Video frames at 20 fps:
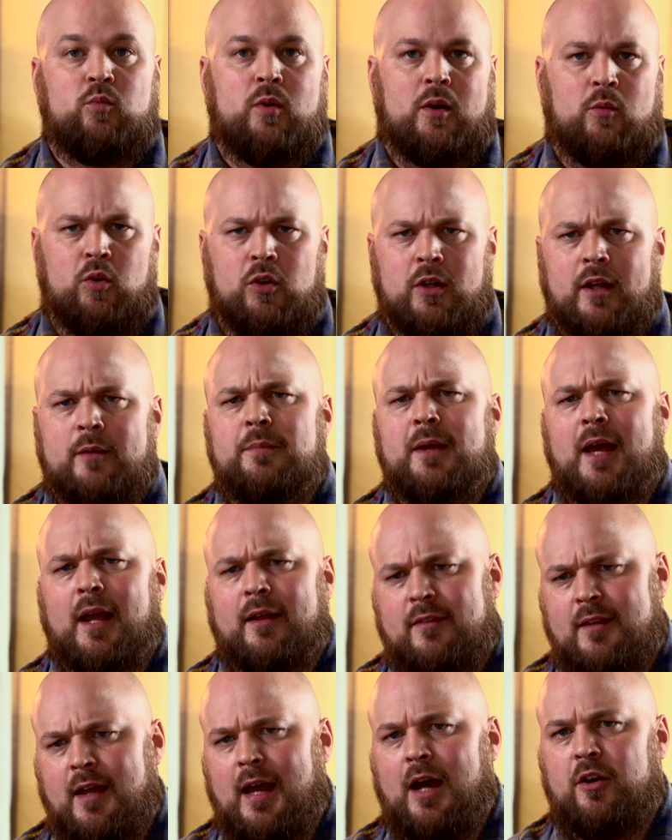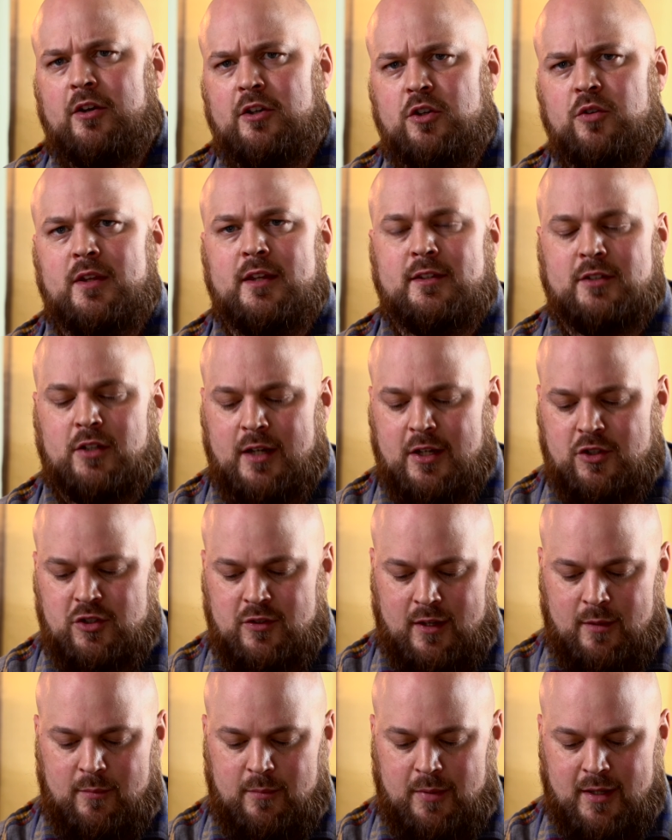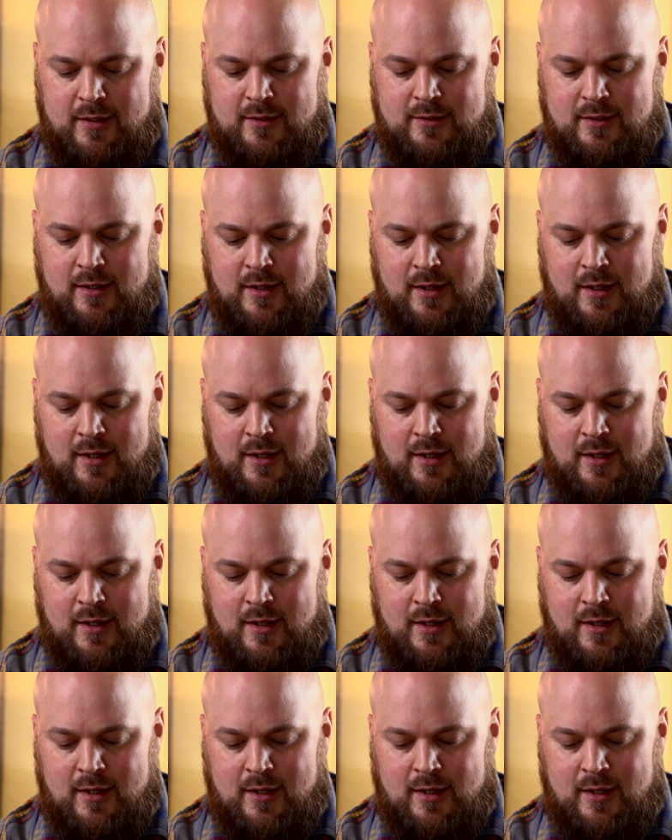we'll unpack how to do these on each of them, but